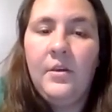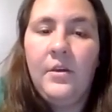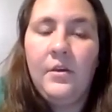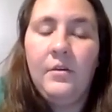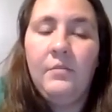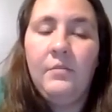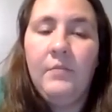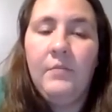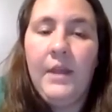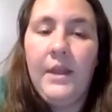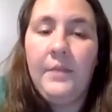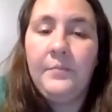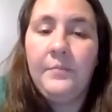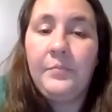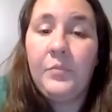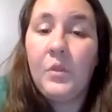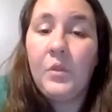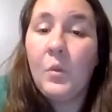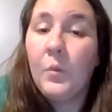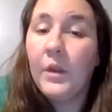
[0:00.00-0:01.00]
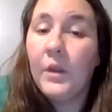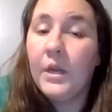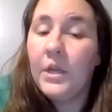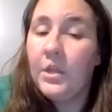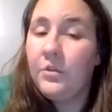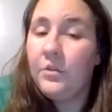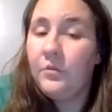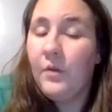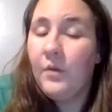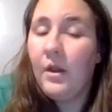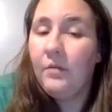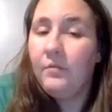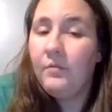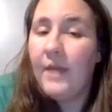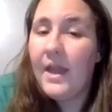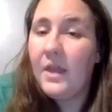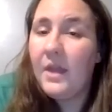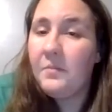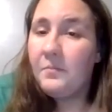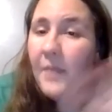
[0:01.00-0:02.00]
All right. We're going to do our
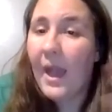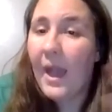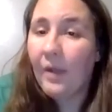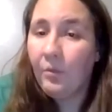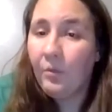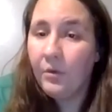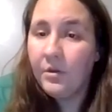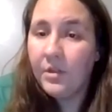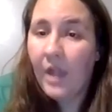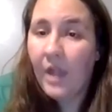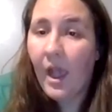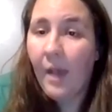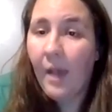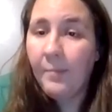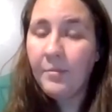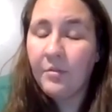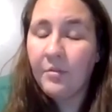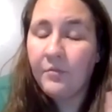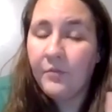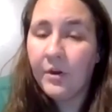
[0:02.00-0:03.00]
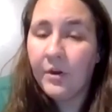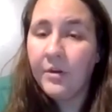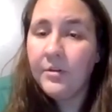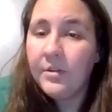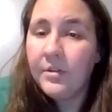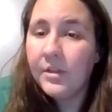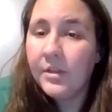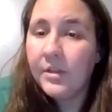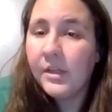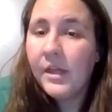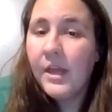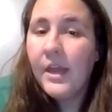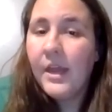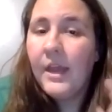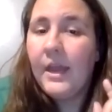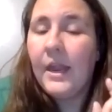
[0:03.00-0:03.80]
red backwards hops first,